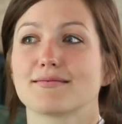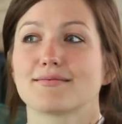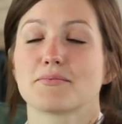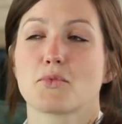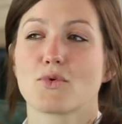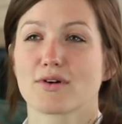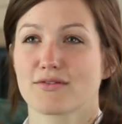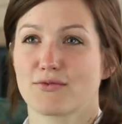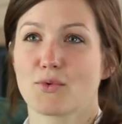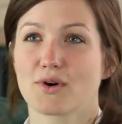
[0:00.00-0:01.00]
more
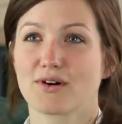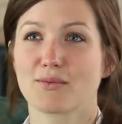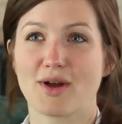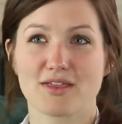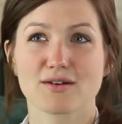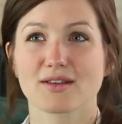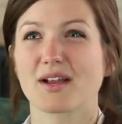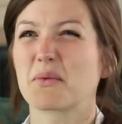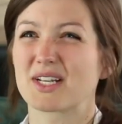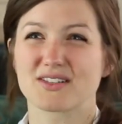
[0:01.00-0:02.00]
for weather,
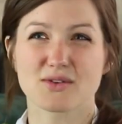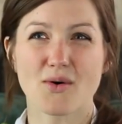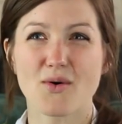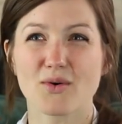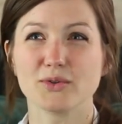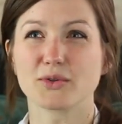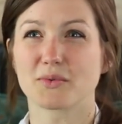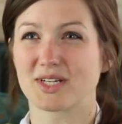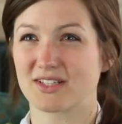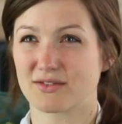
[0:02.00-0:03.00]
like when it's cold or
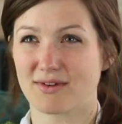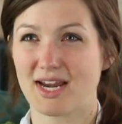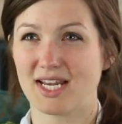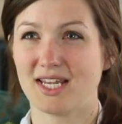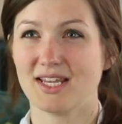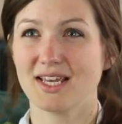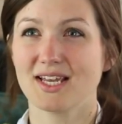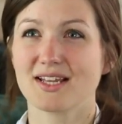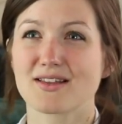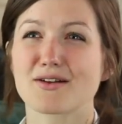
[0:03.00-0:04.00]
when it's rainy,
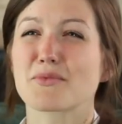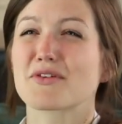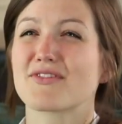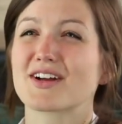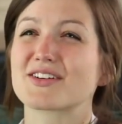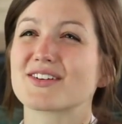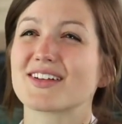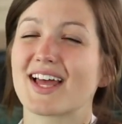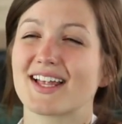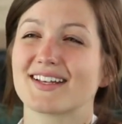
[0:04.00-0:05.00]
that are more functional,
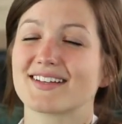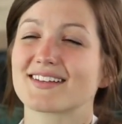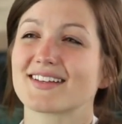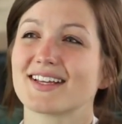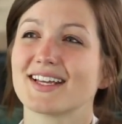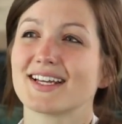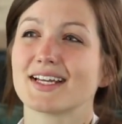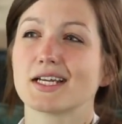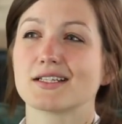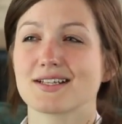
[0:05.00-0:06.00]
and
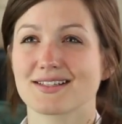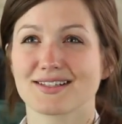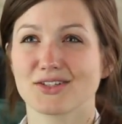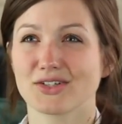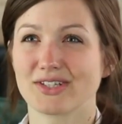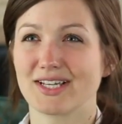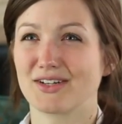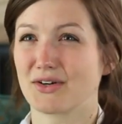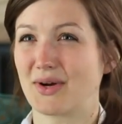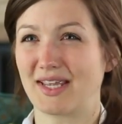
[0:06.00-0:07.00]
it doesn't look like
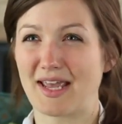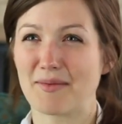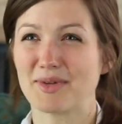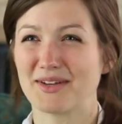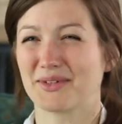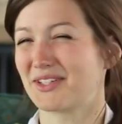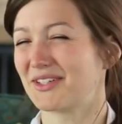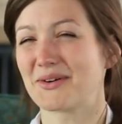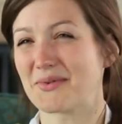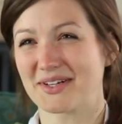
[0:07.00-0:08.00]
you're going camping, which you
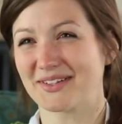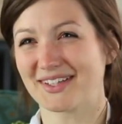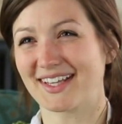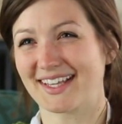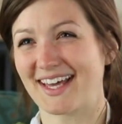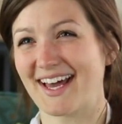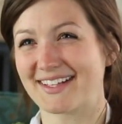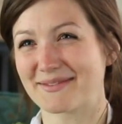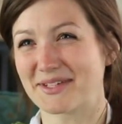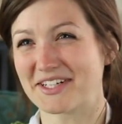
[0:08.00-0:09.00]
don't want to look like that
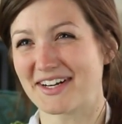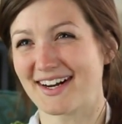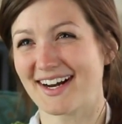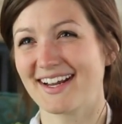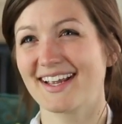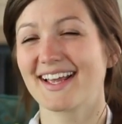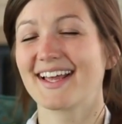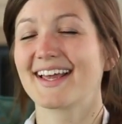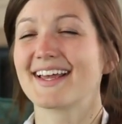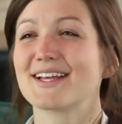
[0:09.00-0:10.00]
as a missionary.
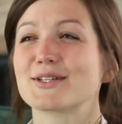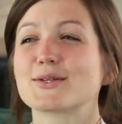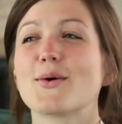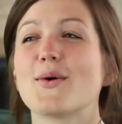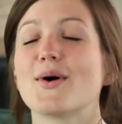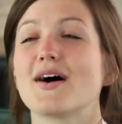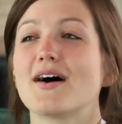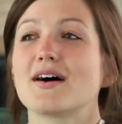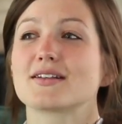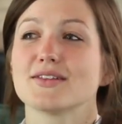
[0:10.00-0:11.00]
So
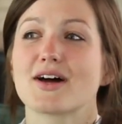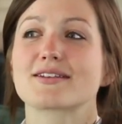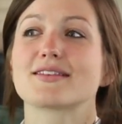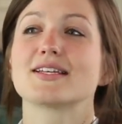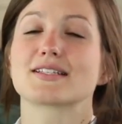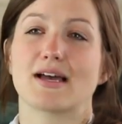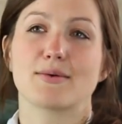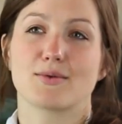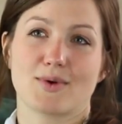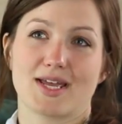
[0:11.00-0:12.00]
on a lot of things, I
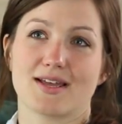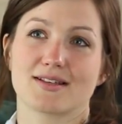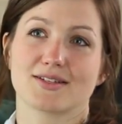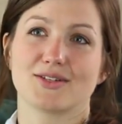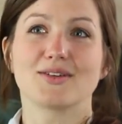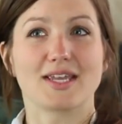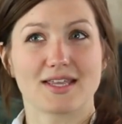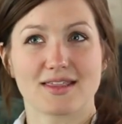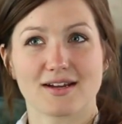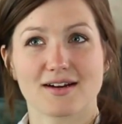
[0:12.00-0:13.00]
would wait until you
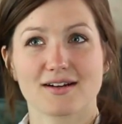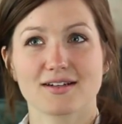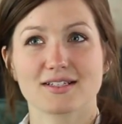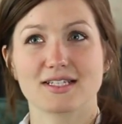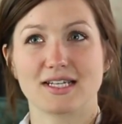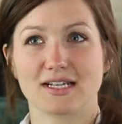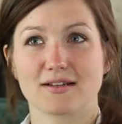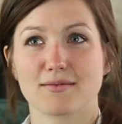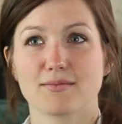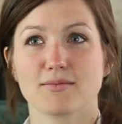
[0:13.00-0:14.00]
get there to get
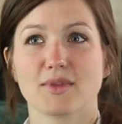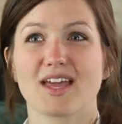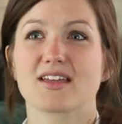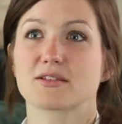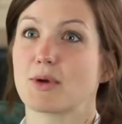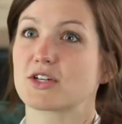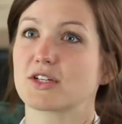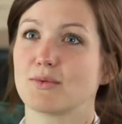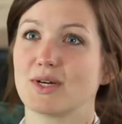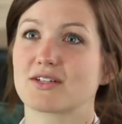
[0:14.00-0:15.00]
them, like
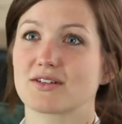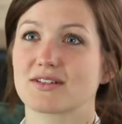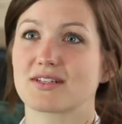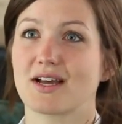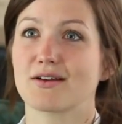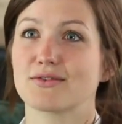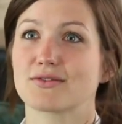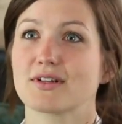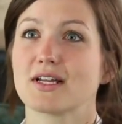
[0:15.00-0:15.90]
especially winter stuff.